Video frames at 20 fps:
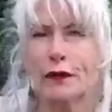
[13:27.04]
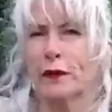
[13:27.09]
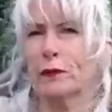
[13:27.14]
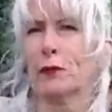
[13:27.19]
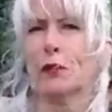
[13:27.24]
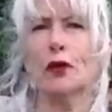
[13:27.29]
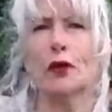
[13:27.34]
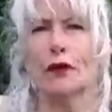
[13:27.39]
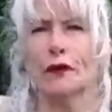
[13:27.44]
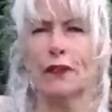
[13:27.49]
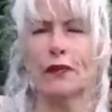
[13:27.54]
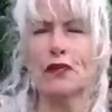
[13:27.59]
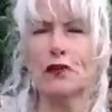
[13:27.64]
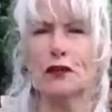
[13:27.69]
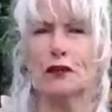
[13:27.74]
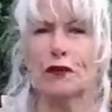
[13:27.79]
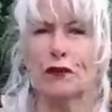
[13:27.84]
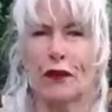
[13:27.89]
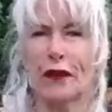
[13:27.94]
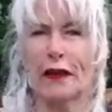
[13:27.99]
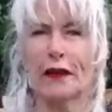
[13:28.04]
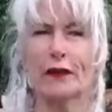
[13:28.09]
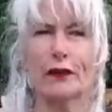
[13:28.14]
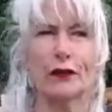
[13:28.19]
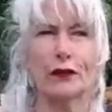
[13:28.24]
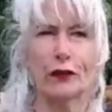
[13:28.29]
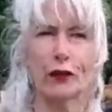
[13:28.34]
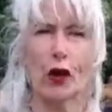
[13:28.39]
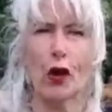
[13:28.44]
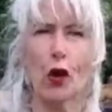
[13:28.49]
is because they just feel
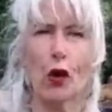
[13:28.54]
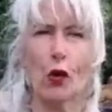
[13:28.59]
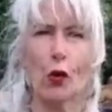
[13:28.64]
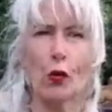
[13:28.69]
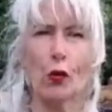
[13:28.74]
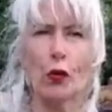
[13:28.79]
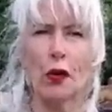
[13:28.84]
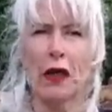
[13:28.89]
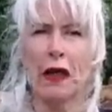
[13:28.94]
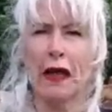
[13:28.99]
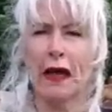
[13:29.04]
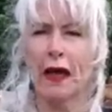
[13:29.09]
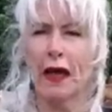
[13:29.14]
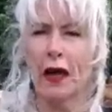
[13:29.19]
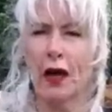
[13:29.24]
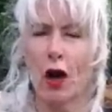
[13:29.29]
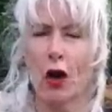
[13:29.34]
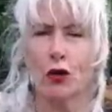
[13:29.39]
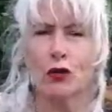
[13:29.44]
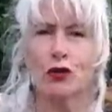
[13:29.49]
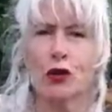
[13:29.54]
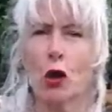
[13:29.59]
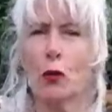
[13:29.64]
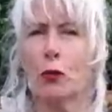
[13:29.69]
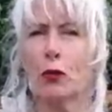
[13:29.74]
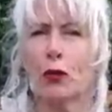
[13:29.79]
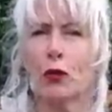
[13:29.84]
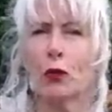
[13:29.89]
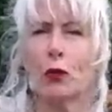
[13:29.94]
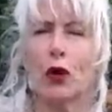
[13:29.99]
so on top
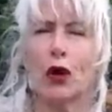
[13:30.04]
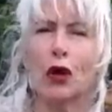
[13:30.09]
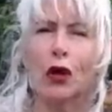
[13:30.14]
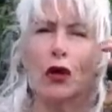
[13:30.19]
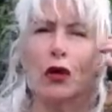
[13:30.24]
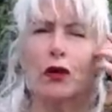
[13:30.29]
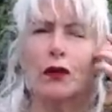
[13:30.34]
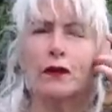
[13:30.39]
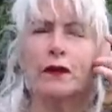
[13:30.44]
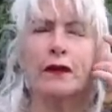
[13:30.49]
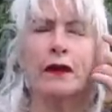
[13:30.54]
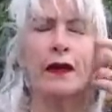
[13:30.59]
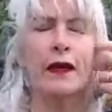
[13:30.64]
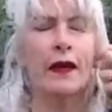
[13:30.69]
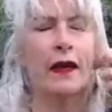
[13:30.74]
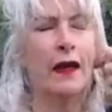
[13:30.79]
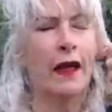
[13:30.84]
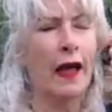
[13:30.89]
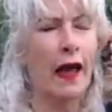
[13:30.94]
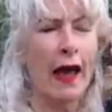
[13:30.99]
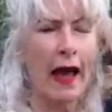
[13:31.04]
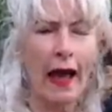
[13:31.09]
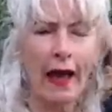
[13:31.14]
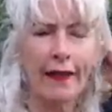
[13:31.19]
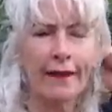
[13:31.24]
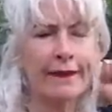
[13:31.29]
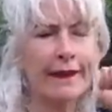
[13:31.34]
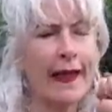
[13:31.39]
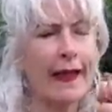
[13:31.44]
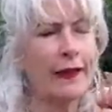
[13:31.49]
of the world.
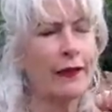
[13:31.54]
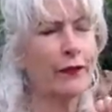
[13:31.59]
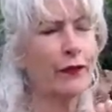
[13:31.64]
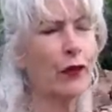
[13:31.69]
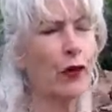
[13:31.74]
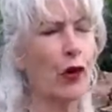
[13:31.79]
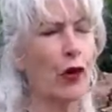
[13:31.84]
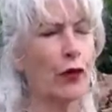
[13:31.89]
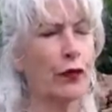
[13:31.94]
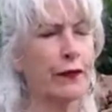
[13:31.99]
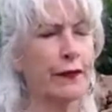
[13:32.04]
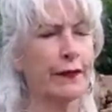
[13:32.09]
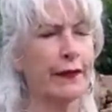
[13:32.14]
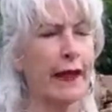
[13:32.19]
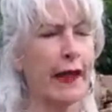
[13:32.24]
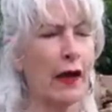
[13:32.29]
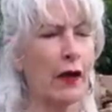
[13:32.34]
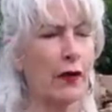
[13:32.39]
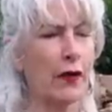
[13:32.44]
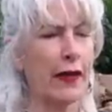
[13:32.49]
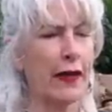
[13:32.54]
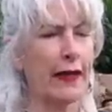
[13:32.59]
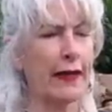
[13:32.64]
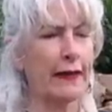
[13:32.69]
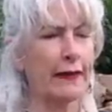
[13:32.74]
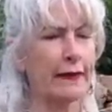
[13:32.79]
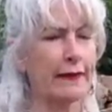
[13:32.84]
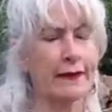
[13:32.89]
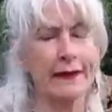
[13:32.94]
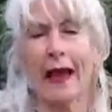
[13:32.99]
And then, of course, there
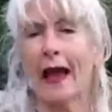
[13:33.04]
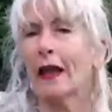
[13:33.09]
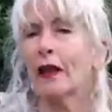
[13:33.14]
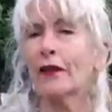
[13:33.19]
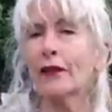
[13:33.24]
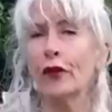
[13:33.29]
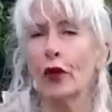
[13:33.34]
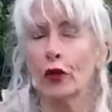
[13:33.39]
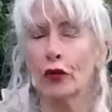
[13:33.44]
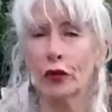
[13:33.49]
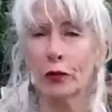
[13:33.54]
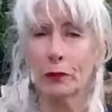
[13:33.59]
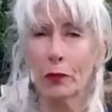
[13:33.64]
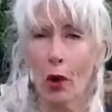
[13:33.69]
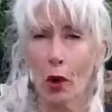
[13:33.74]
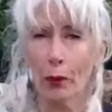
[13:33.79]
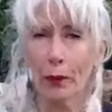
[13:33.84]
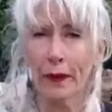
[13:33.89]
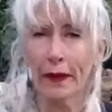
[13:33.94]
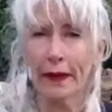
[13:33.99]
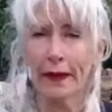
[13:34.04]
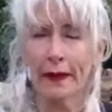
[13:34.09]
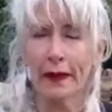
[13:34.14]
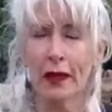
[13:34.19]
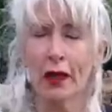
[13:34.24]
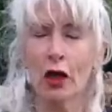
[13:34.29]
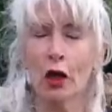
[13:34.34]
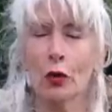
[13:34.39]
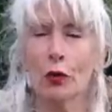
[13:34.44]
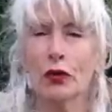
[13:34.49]
is California poppy,
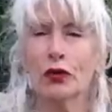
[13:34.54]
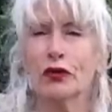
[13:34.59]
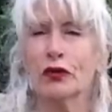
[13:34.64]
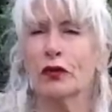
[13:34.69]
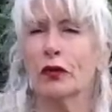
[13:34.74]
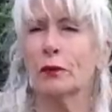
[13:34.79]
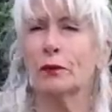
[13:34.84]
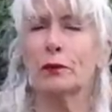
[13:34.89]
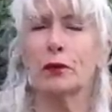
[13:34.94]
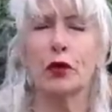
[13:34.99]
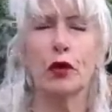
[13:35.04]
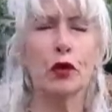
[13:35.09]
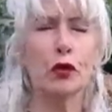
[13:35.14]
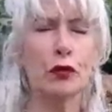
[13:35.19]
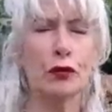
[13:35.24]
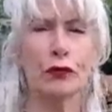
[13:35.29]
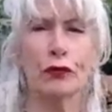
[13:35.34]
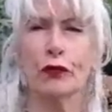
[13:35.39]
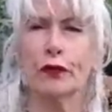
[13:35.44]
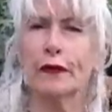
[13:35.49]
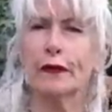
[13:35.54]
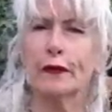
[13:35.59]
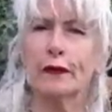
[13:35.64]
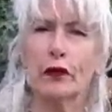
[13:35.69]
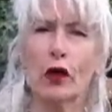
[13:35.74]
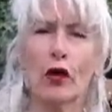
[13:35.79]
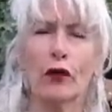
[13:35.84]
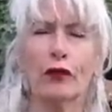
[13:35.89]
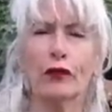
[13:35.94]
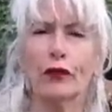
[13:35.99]
which is a beautiful,
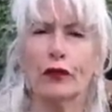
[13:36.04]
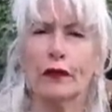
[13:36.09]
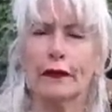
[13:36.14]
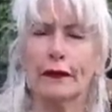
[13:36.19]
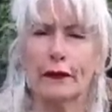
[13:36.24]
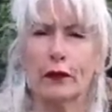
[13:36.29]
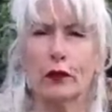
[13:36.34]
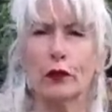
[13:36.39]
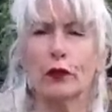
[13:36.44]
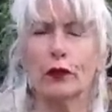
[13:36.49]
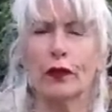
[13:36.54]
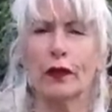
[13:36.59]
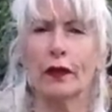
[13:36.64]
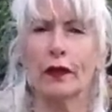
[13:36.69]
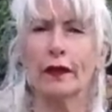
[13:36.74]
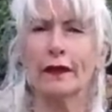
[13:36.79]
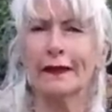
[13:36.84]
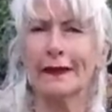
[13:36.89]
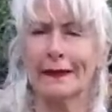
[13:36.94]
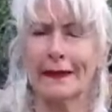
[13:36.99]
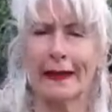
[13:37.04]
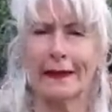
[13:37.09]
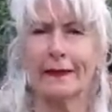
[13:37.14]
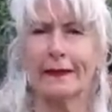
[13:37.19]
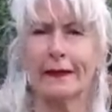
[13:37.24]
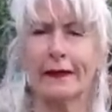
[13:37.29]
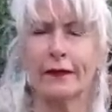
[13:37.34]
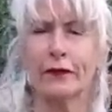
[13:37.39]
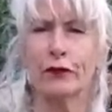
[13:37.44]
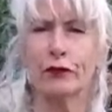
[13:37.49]
soft, soothing,
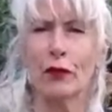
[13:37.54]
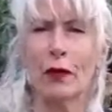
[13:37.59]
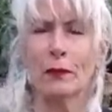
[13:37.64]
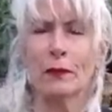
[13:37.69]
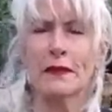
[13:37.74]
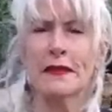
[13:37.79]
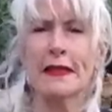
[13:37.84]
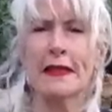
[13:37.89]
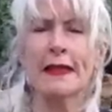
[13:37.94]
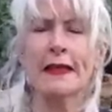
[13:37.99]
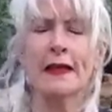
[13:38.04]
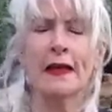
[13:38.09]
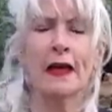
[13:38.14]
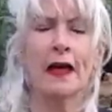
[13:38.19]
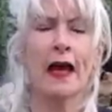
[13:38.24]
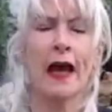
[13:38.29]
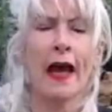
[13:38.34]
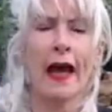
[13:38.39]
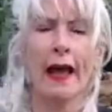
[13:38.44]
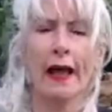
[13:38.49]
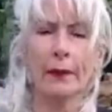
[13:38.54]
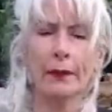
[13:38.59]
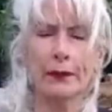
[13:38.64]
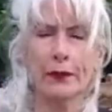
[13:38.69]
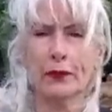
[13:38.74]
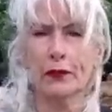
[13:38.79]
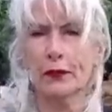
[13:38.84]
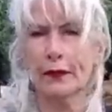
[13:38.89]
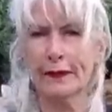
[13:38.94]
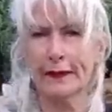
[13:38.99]
sedative remedy. Helps you
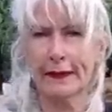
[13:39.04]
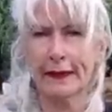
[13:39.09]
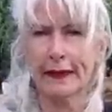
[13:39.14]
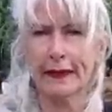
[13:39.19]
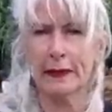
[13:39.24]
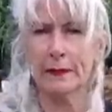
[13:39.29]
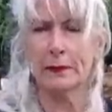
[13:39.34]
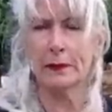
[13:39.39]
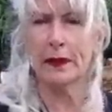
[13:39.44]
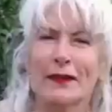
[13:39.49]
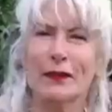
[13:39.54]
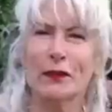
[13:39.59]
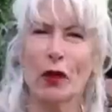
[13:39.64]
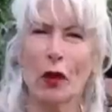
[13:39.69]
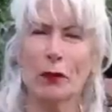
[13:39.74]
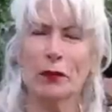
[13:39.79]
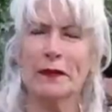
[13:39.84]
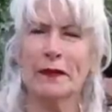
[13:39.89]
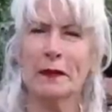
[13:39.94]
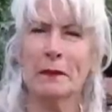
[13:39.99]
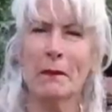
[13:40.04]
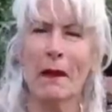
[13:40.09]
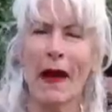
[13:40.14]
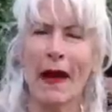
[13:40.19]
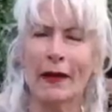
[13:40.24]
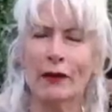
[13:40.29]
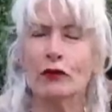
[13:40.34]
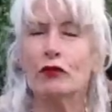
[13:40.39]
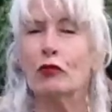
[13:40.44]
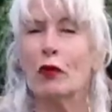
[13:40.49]
to sleep, stops the
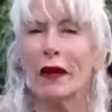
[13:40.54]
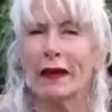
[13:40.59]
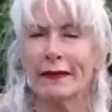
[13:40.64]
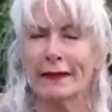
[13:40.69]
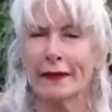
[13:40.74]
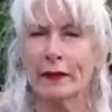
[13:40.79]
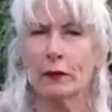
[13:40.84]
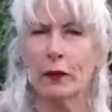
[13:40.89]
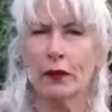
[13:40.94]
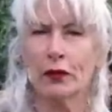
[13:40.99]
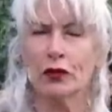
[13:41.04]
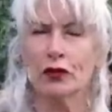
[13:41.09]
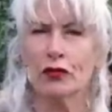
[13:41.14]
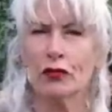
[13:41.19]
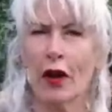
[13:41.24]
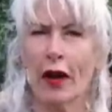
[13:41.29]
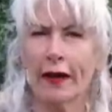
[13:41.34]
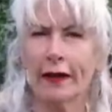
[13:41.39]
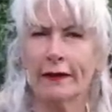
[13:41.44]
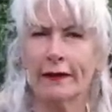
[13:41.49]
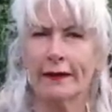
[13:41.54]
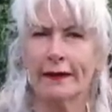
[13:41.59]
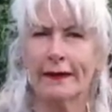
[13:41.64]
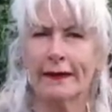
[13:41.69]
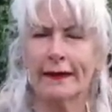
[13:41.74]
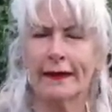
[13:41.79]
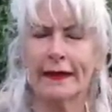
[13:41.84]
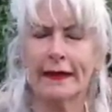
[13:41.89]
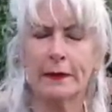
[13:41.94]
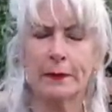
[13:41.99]
mind racing when you're trying to
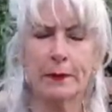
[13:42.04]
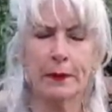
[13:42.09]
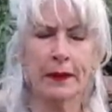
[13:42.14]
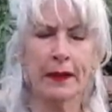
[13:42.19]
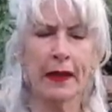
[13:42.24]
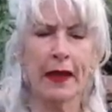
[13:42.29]
sleep,